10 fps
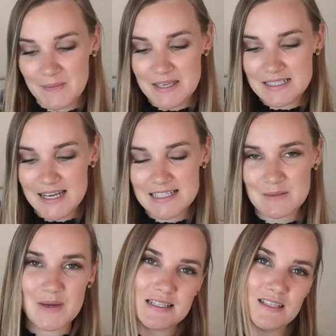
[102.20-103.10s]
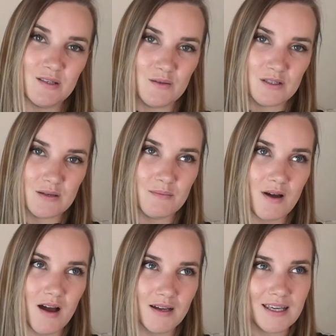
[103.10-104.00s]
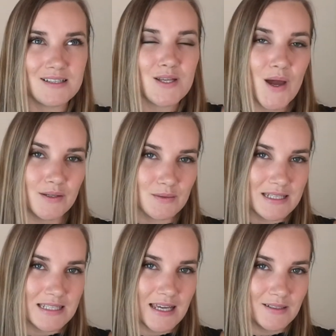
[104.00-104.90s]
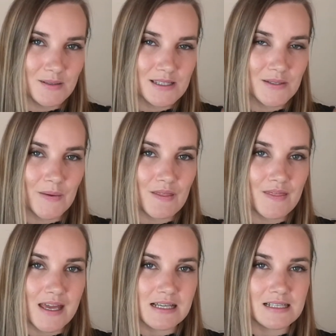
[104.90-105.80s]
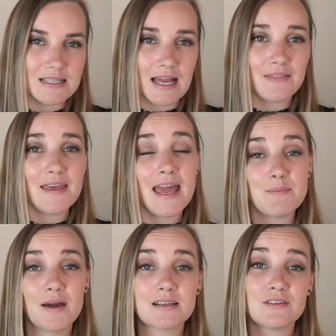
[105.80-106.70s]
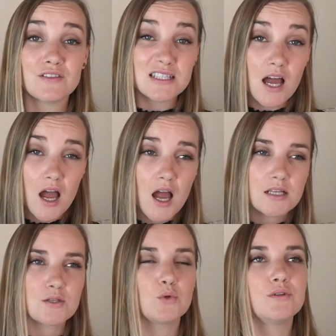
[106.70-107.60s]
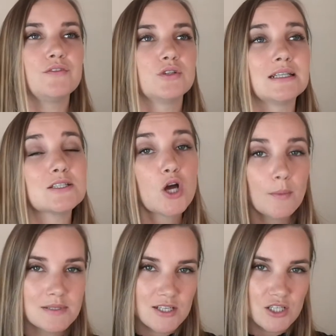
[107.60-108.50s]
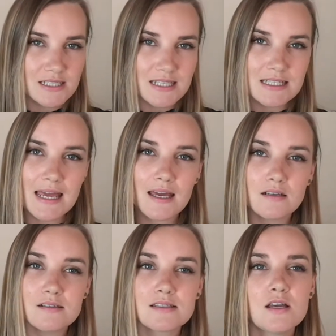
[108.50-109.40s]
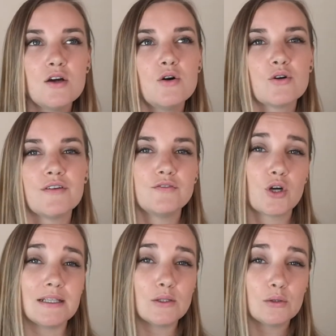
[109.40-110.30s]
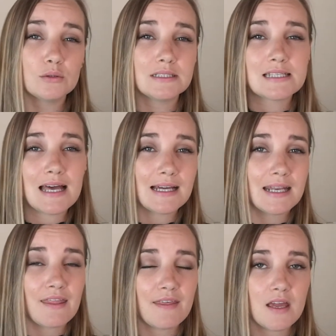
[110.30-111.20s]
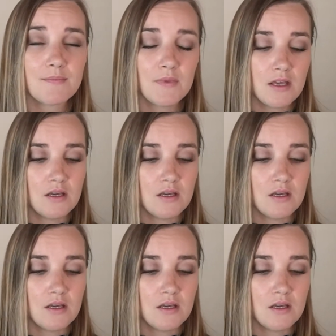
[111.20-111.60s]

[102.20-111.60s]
These guys are basically used to mark internal details, so things like the apex of a dart, or if you've got any top stitching details, or if you've got any corners, that kind of thing.